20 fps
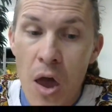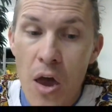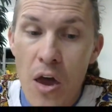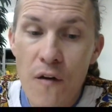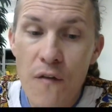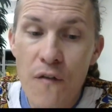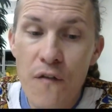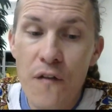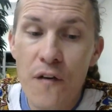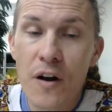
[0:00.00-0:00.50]

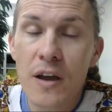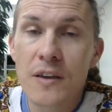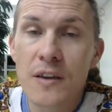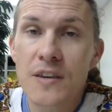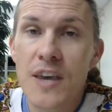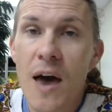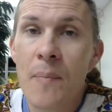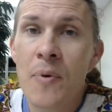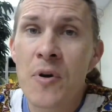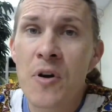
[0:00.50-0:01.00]
If, for
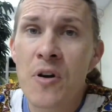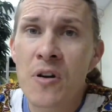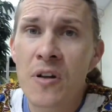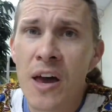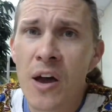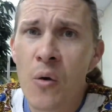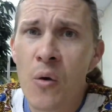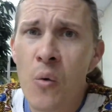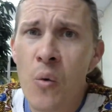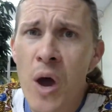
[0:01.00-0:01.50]
example, you're
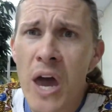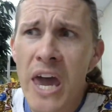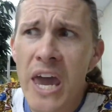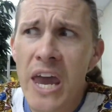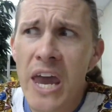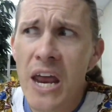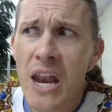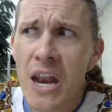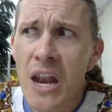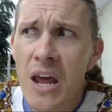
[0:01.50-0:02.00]
like,
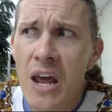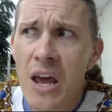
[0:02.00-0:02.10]
wait,